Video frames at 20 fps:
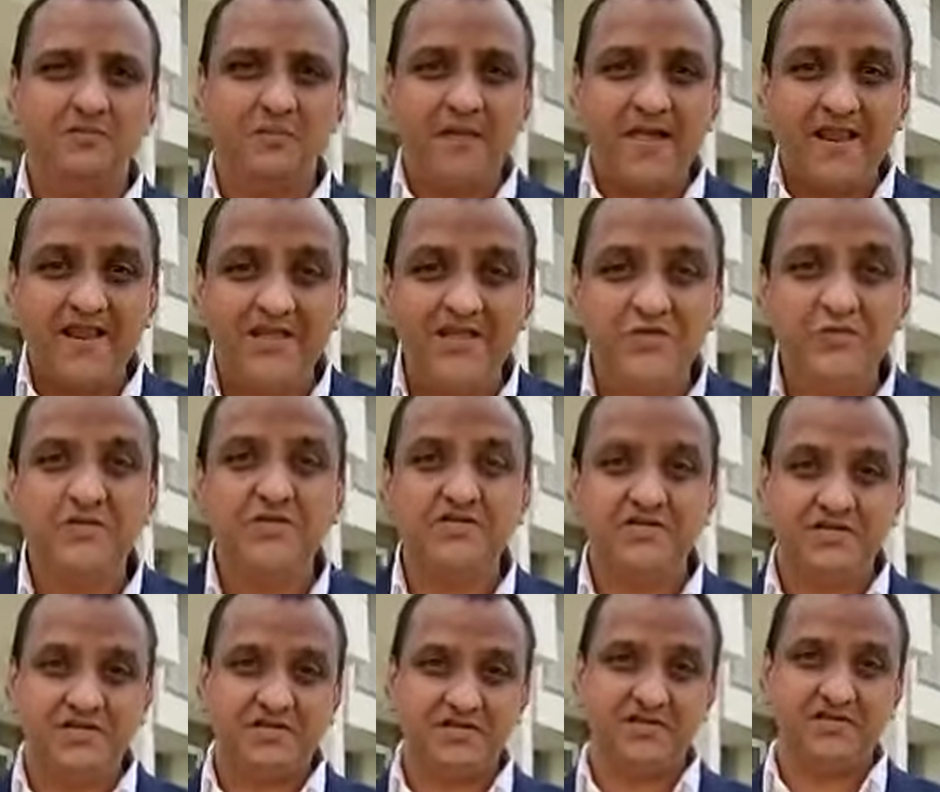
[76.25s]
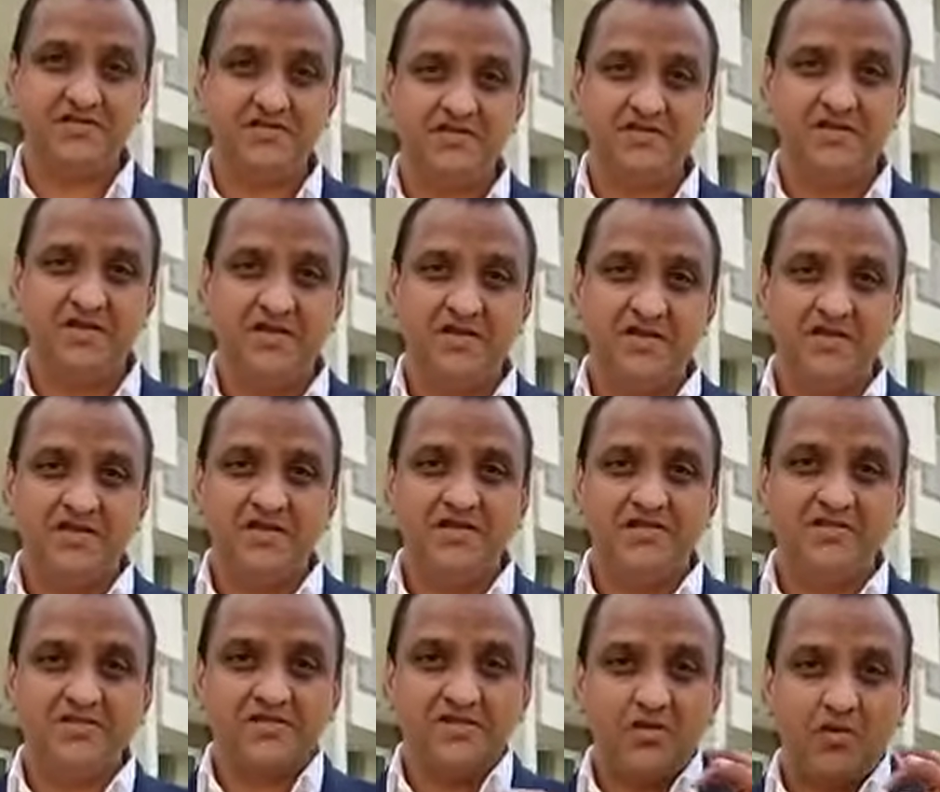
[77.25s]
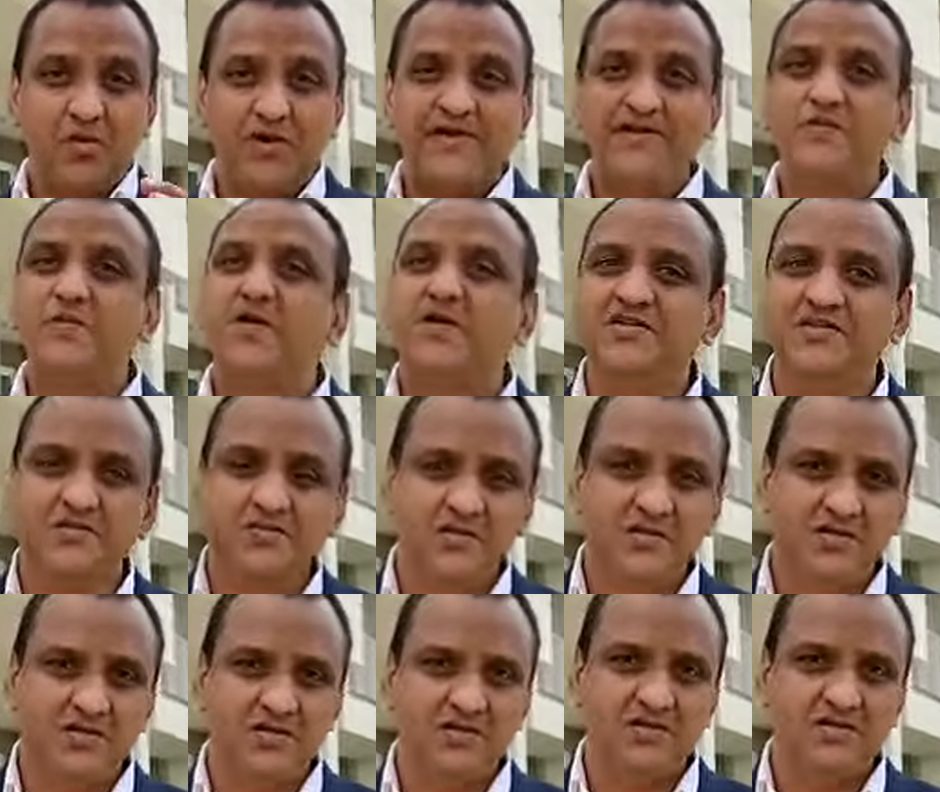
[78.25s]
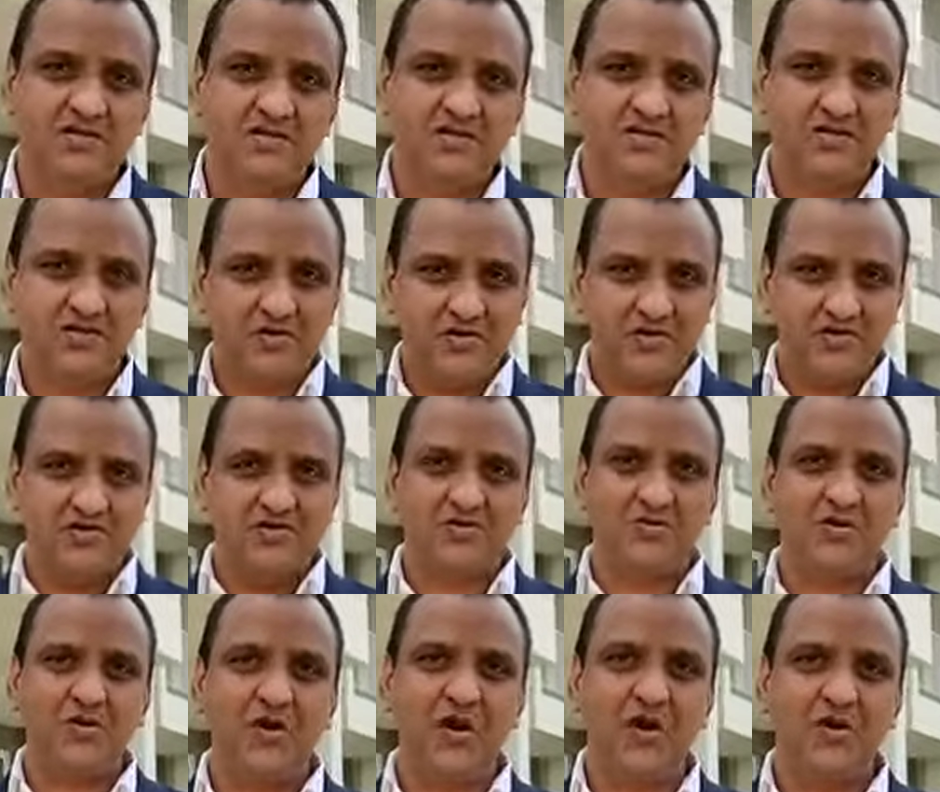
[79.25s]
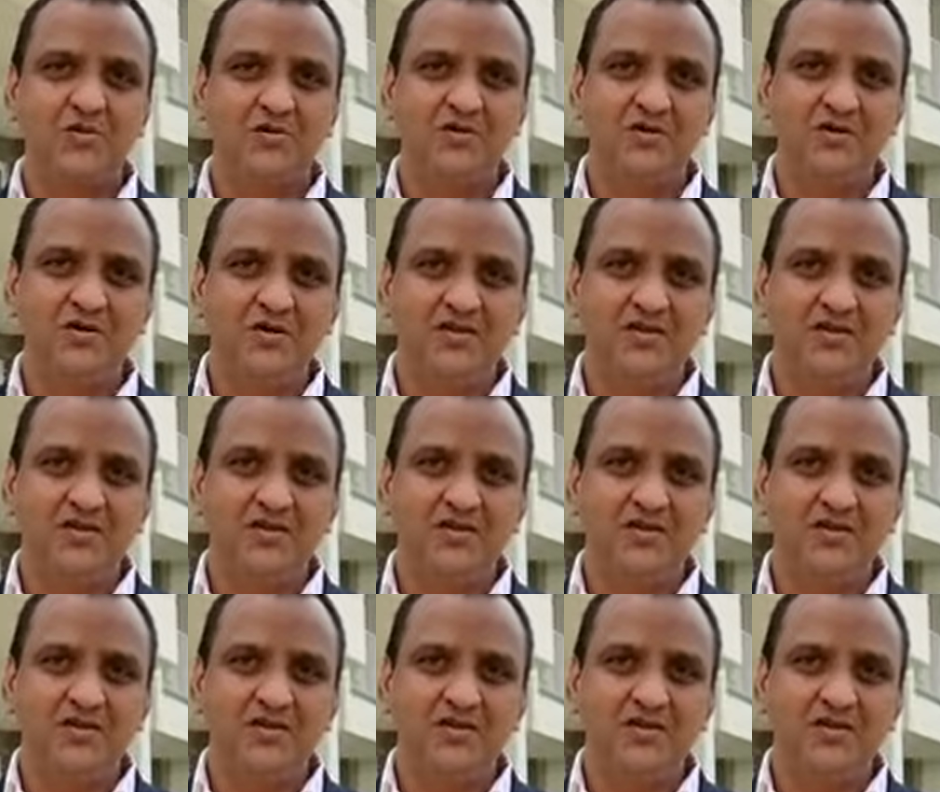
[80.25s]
management techniques is quite possible. Curious to know how?